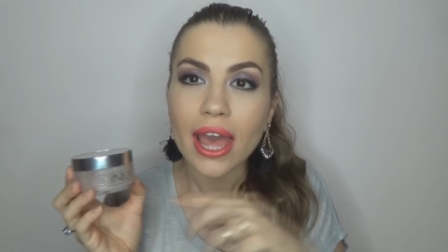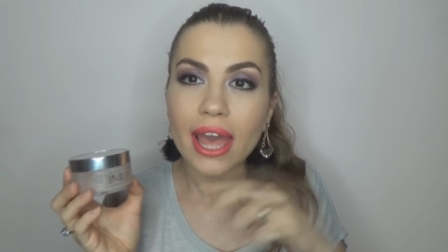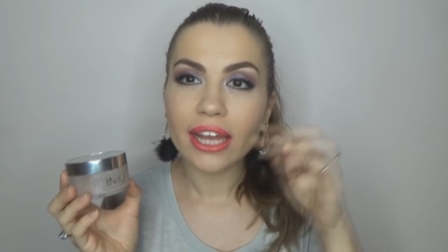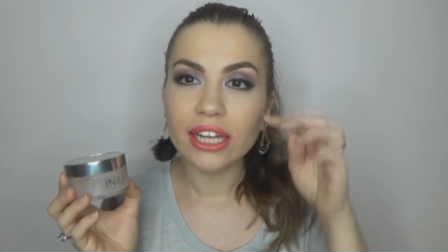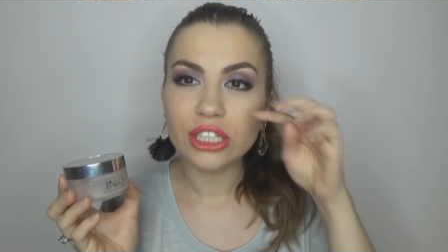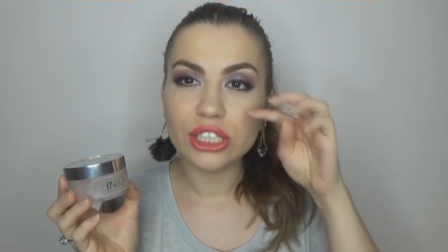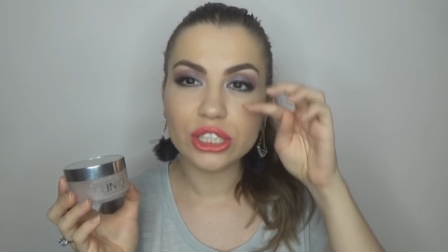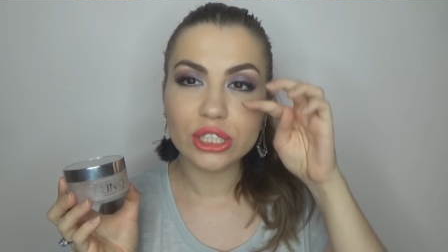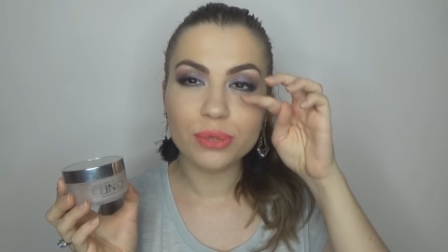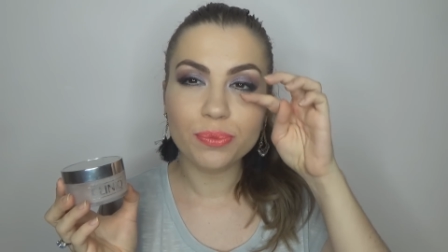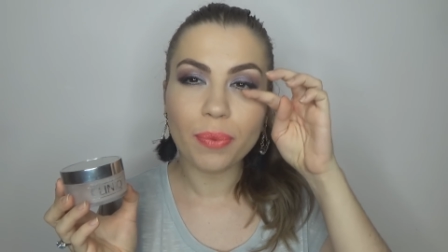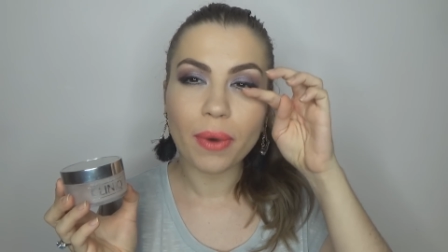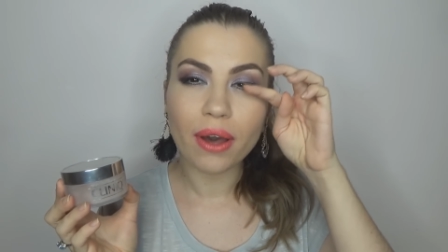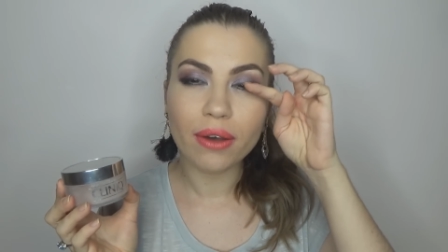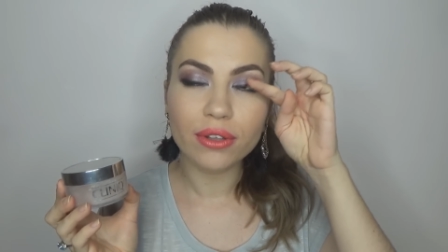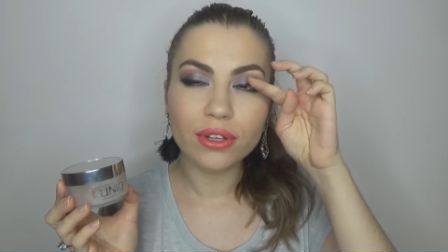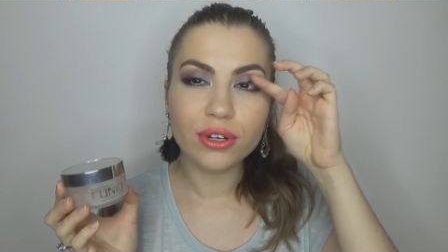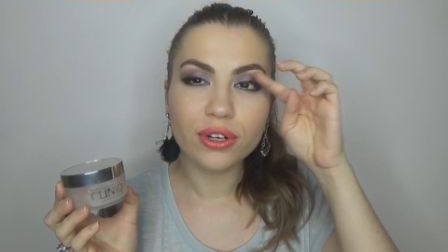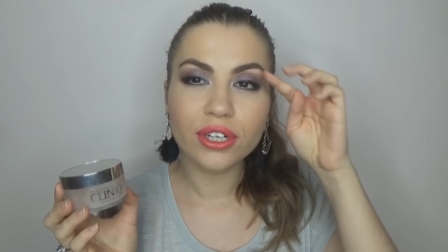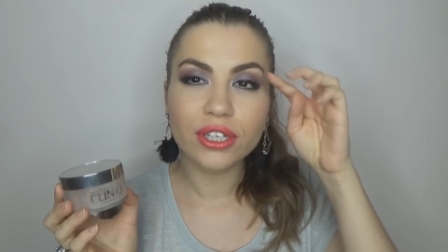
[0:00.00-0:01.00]
and just
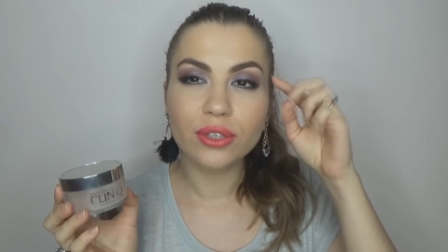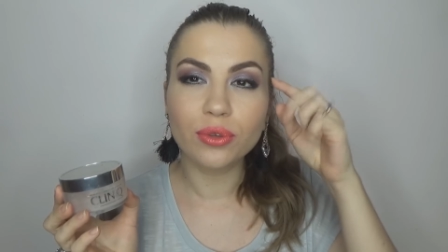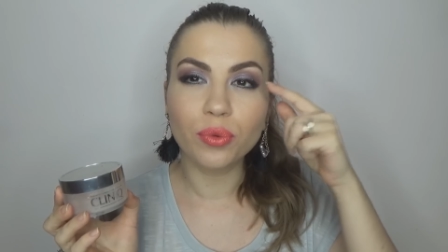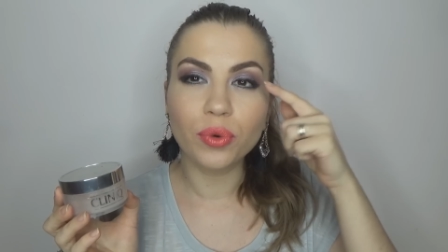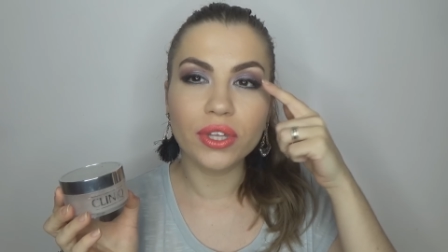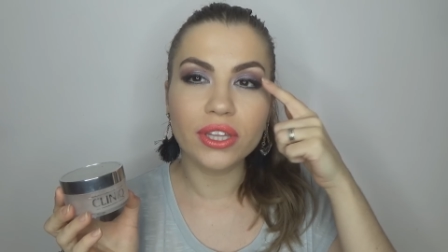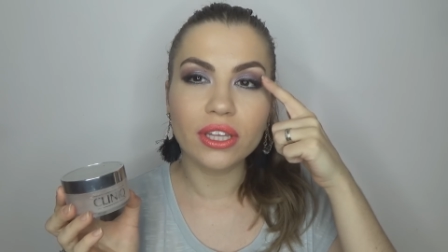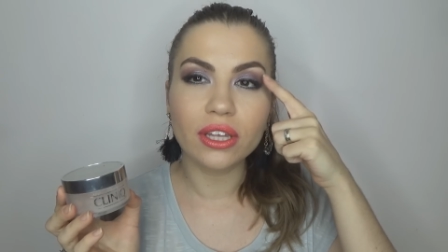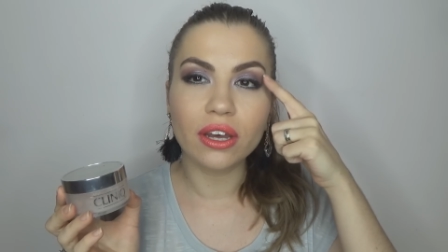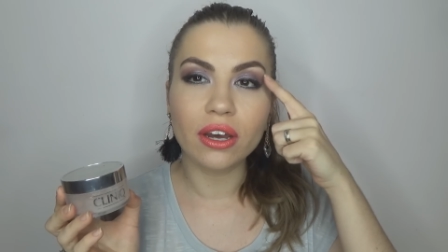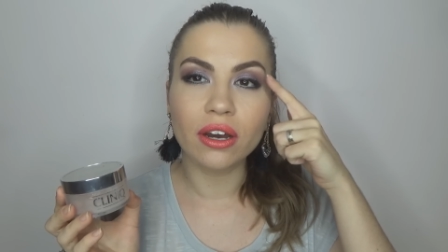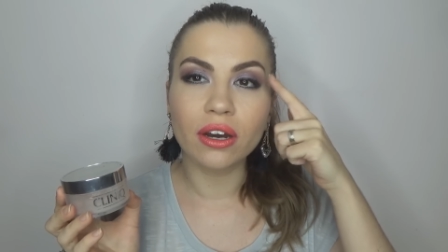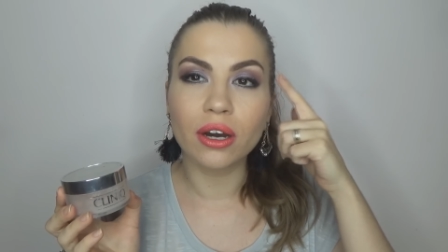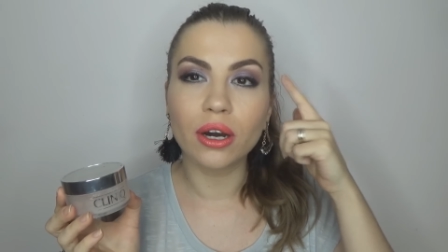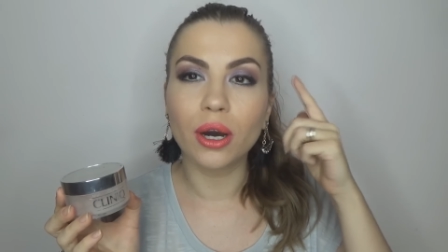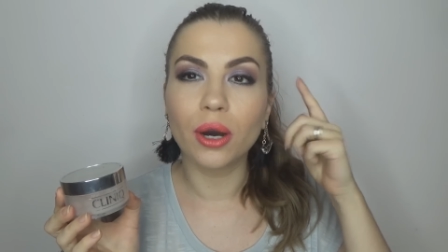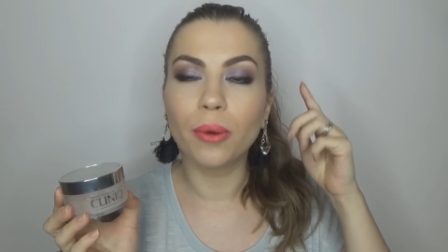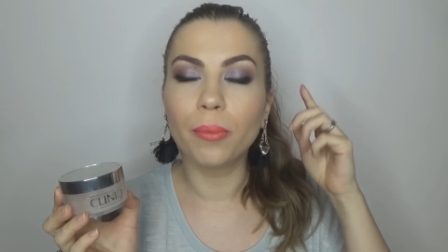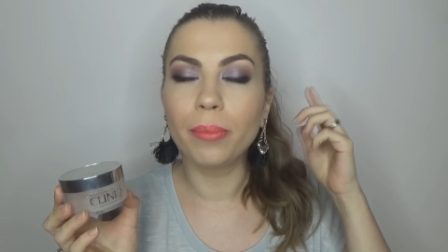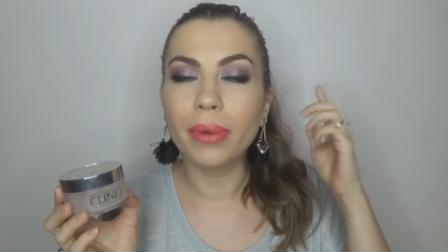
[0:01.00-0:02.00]
powder it with
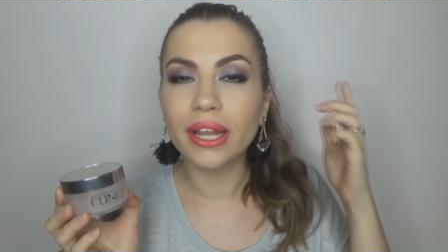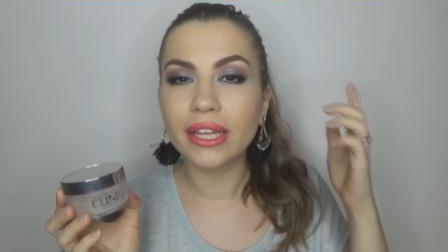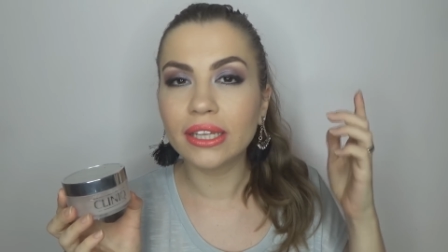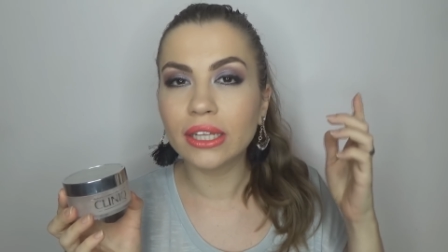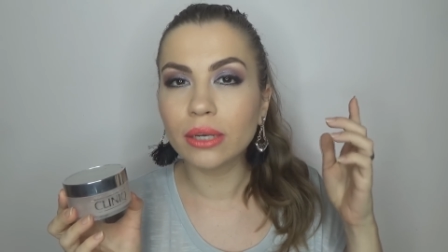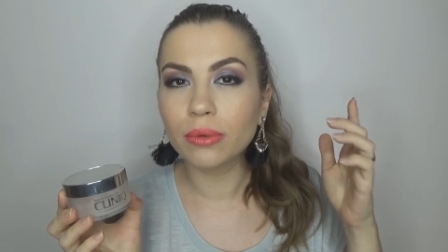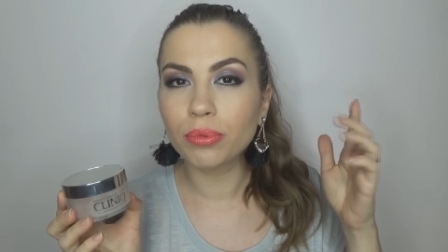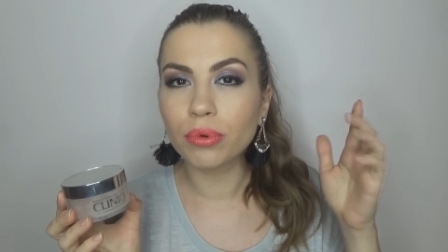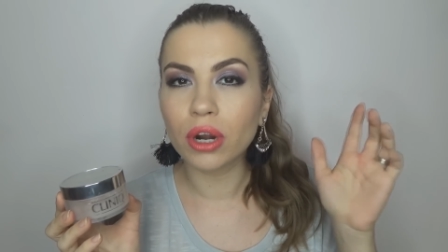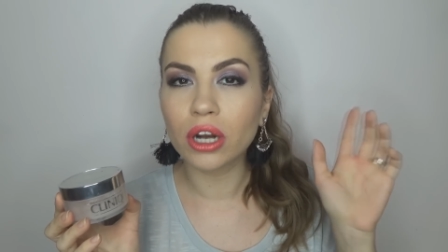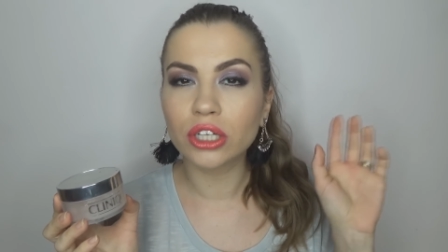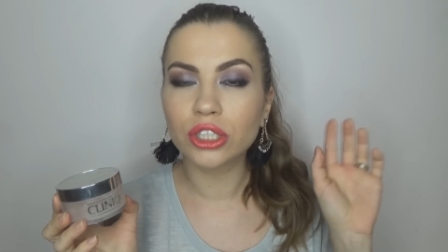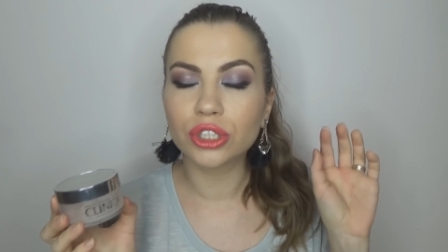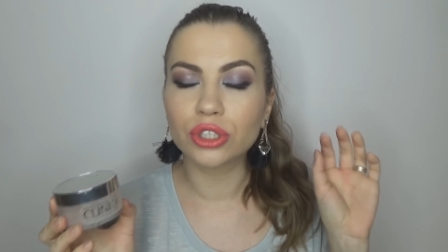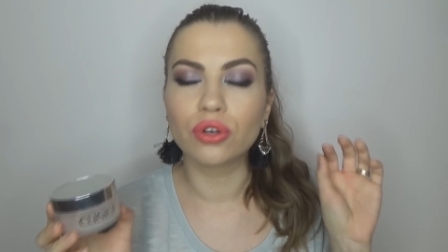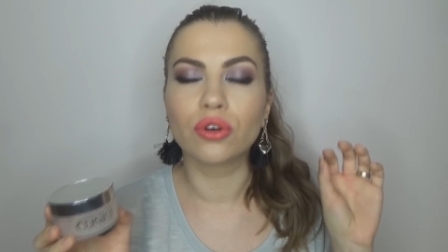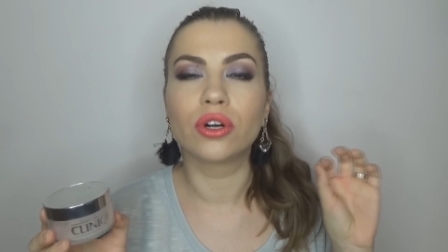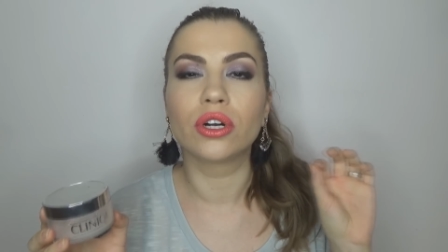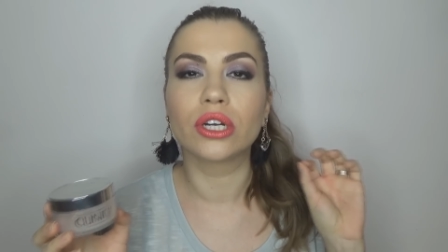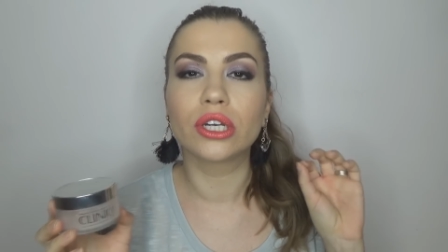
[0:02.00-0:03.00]
a blending
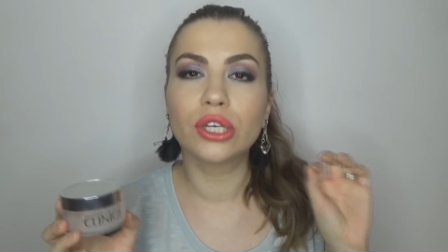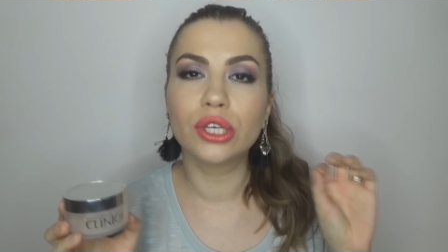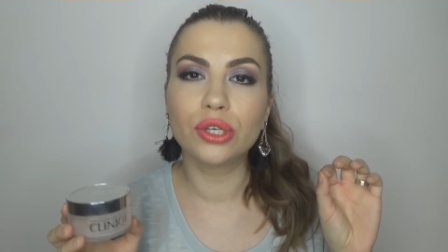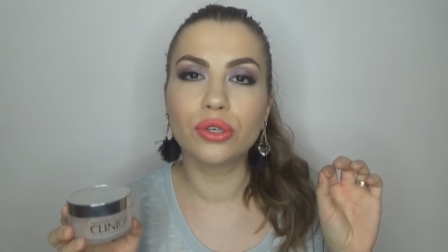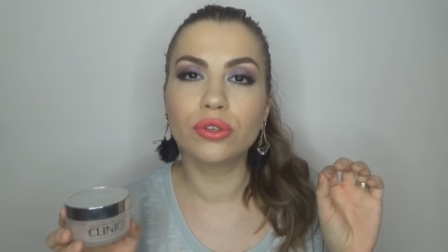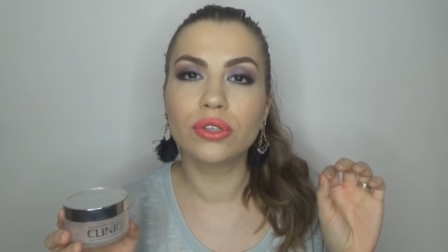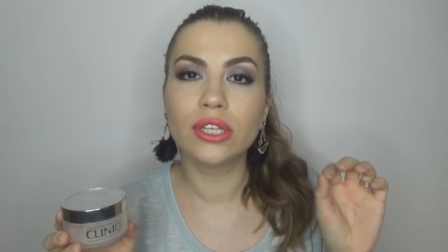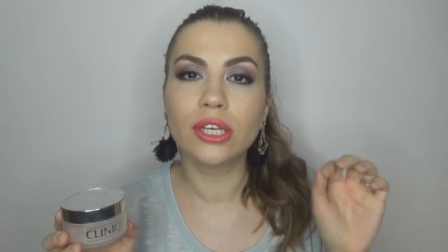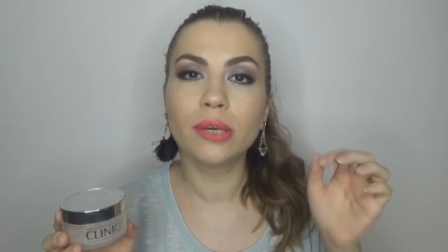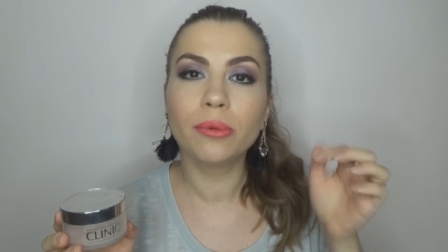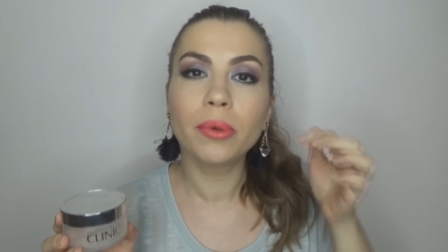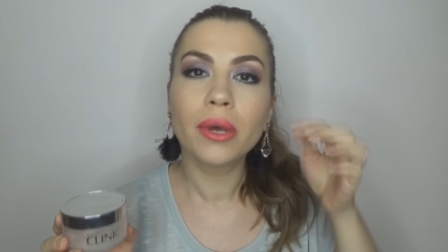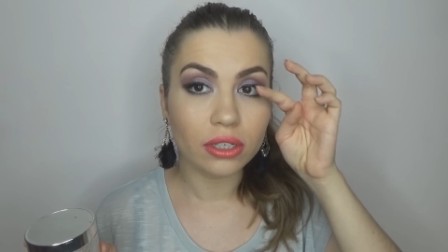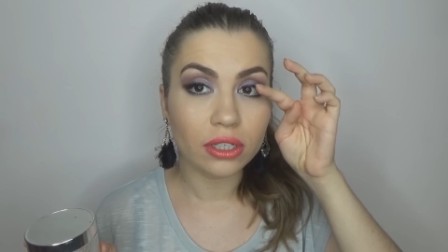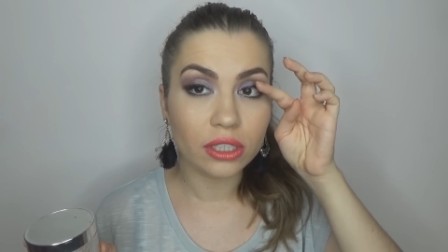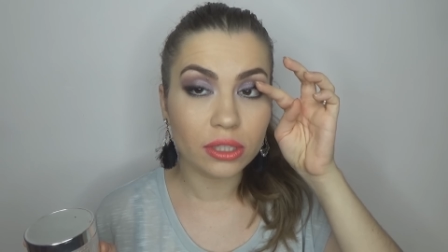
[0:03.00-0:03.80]
brush or a q-tip,